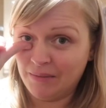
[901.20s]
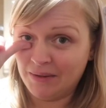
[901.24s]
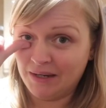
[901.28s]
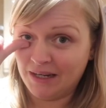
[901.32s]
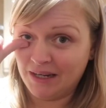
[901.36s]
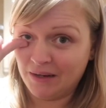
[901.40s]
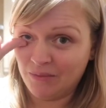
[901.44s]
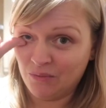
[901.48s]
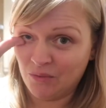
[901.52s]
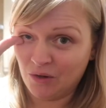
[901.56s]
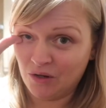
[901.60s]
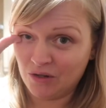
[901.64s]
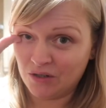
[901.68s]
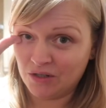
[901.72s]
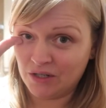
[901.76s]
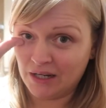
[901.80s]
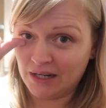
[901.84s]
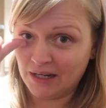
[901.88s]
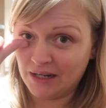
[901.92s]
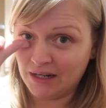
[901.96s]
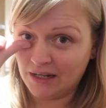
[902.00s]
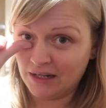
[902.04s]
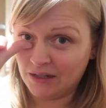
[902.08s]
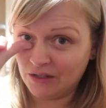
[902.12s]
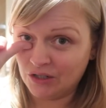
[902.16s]
maybe he can watch
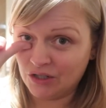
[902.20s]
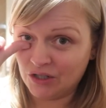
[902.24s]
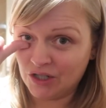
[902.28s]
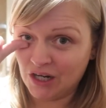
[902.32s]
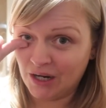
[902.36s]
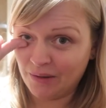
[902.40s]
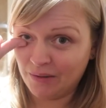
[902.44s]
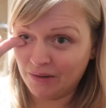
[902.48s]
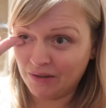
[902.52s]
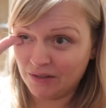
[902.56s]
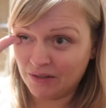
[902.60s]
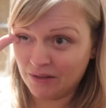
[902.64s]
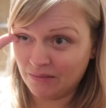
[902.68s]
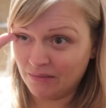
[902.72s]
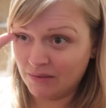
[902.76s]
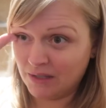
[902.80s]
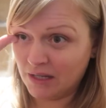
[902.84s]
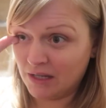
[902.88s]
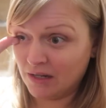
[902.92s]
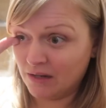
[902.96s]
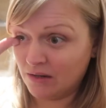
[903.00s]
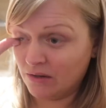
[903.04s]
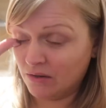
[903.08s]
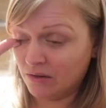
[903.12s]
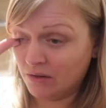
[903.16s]
like a little show or
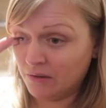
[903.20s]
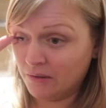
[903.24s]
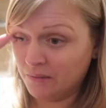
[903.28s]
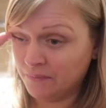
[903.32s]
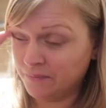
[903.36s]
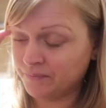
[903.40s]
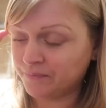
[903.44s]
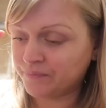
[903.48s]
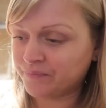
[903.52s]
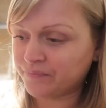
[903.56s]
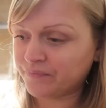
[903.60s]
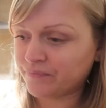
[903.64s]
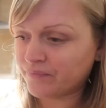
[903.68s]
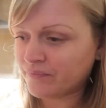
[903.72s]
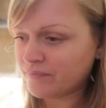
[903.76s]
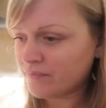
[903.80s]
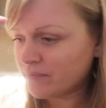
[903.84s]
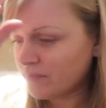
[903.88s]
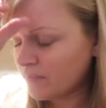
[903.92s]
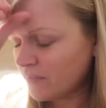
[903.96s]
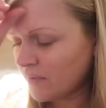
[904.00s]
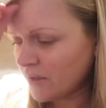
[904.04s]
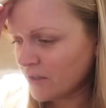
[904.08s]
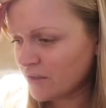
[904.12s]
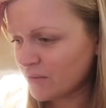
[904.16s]
something, or
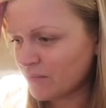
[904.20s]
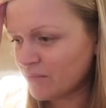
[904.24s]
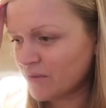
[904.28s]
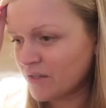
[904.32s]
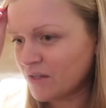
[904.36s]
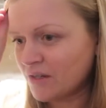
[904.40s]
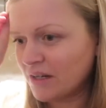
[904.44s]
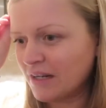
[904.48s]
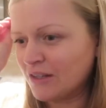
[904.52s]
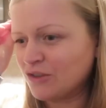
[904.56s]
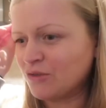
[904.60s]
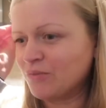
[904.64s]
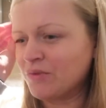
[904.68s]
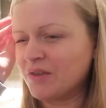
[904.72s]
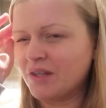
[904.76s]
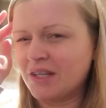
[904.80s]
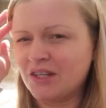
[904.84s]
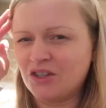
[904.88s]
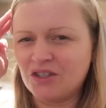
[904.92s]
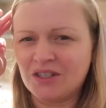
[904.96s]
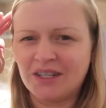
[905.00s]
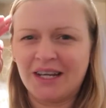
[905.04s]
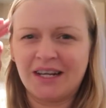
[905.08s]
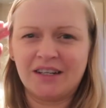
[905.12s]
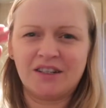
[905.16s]
something that
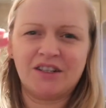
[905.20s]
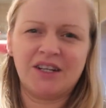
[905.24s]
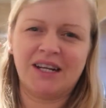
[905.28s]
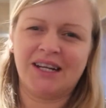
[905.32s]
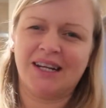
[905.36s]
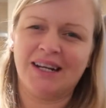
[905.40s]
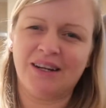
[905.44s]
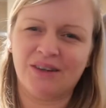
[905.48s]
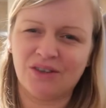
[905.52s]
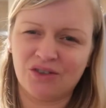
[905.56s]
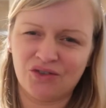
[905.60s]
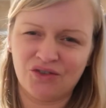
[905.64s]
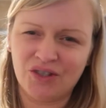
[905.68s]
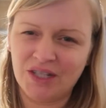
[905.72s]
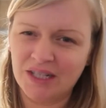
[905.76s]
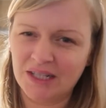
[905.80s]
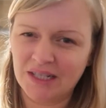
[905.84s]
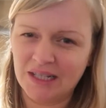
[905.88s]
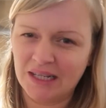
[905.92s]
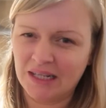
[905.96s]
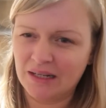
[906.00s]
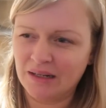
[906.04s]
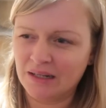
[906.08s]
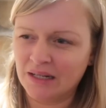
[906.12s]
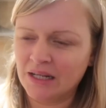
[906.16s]
he doesn't get to, like a little
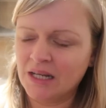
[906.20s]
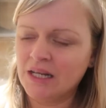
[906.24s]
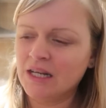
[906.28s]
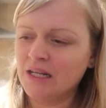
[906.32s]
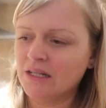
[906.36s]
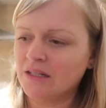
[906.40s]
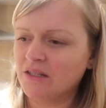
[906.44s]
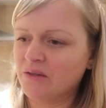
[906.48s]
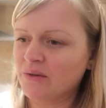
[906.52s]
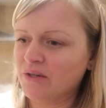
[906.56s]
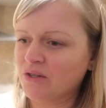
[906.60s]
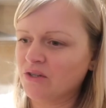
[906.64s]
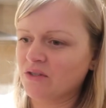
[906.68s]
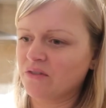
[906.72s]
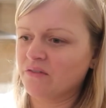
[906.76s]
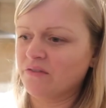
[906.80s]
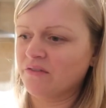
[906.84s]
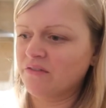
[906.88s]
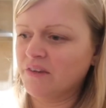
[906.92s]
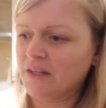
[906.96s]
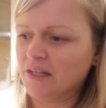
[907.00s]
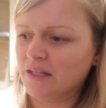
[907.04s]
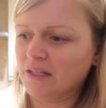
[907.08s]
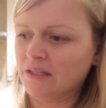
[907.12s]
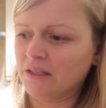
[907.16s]
treat thing, so he
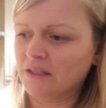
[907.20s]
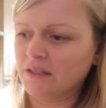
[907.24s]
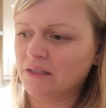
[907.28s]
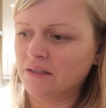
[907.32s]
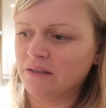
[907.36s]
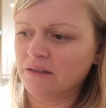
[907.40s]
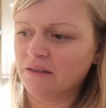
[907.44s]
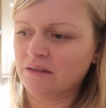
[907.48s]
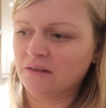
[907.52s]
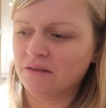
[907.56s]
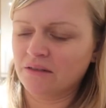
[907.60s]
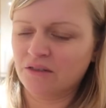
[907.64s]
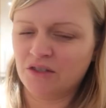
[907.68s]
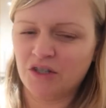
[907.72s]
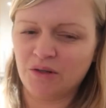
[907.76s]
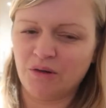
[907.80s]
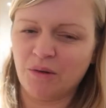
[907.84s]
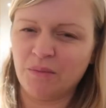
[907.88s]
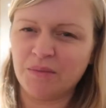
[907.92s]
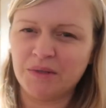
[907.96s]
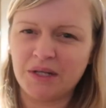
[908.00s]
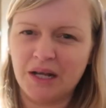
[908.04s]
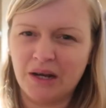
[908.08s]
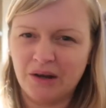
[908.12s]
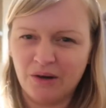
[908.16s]
doesn't feel too
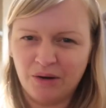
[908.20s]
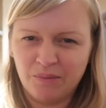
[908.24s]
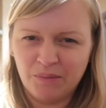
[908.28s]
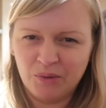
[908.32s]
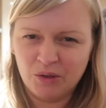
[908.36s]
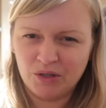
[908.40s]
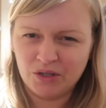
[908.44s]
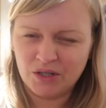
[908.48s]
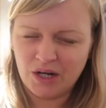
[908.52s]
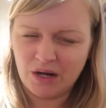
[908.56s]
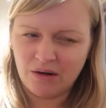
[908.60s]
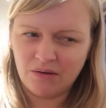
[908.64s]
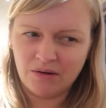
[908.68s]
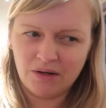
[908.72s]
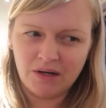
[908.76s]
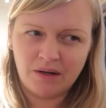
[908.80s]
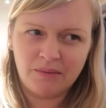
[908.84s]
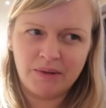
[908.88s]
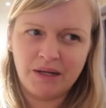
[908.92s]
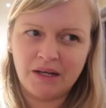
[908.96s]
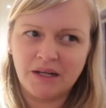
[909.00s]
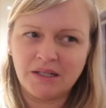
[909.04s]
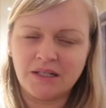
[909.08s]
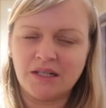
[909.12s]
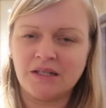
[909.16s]
upset or pushed out a
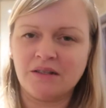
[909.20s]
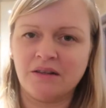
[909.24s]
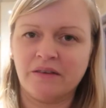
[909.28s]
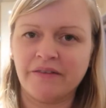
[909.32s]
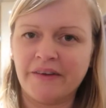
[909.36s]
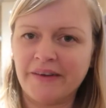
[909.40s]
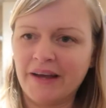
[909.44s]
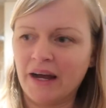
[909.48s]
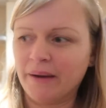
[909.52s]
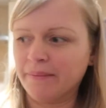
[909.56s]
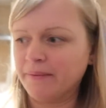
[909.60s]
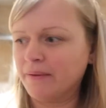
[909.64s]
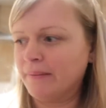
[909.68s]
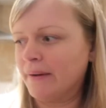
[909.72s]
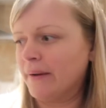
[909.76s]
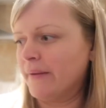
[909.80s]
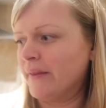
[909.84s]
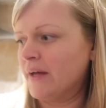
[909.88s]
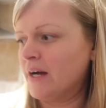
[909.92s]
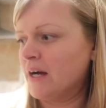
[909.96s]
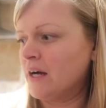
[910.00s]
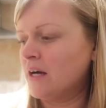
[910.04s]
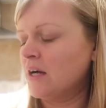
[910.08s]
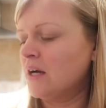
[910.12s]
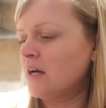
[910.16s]
little bit, because he's not really happy
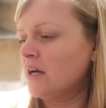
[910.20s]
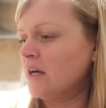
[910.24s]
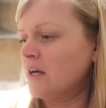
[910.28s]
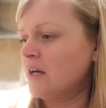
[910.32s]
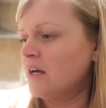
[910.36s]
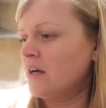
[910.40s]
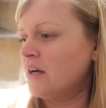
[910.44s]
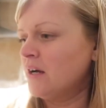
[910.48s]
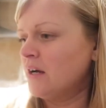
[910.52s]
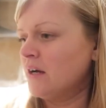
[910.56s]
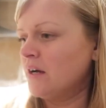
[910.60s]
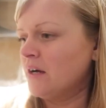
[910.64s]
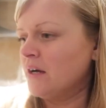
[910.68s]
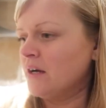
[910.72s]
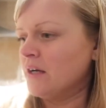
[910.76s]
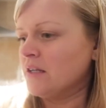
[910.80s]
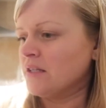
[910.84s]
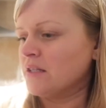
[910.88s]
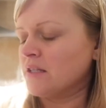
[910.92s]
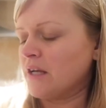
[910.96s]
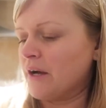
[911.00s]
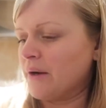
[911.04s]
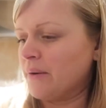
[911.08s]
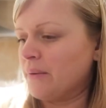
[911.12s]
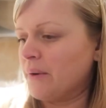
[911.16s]
about that.
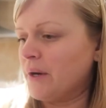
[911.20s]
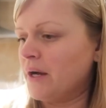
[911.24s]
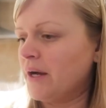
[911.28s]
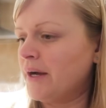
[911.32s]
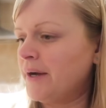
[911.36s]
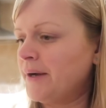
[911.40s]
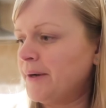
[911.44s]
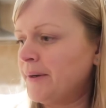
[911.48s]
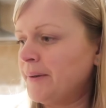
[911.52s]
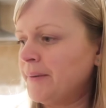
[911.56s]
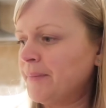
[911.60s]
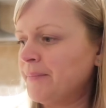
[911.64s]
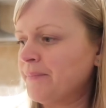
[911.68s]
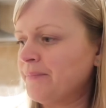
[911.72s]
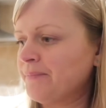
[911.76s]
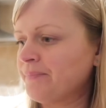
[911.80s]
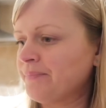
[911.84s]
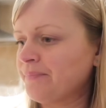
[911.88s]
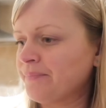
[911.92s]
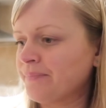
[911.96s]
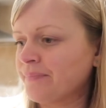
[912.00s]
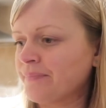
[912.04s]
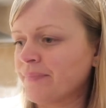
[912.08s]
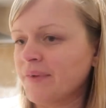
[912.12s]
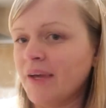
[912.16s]
So,
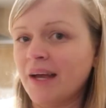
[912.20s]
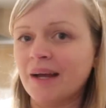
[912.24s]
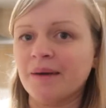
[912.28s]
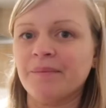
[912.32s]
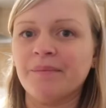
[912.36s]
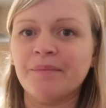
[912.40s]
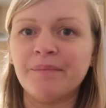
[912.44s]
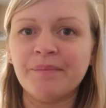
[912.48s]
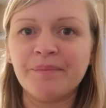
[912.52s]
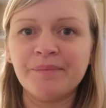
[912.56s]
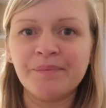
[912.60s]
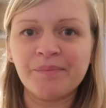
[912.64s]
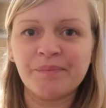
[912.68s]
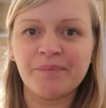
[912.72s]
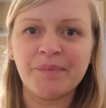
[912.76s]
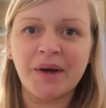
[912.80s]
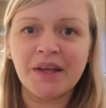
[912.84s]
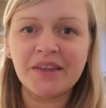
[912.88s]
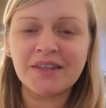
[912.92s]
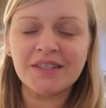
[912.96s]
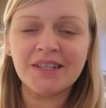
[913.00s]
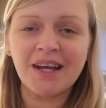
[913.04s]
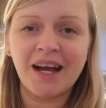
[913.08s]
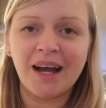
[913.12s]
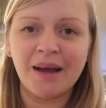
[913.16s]
yeah,
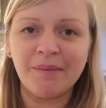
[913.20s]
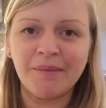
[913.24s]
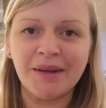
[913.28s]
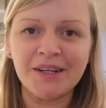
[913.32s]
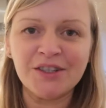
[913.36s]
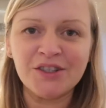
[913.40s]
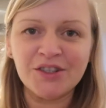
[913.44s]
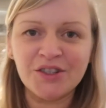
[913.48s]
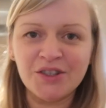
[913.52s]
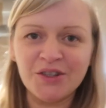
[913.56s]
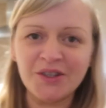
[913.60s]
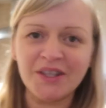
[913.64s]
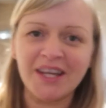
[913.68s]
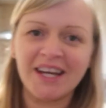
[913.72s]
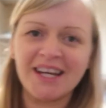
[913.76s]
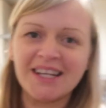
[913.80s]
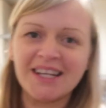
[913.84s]
bath time, let's do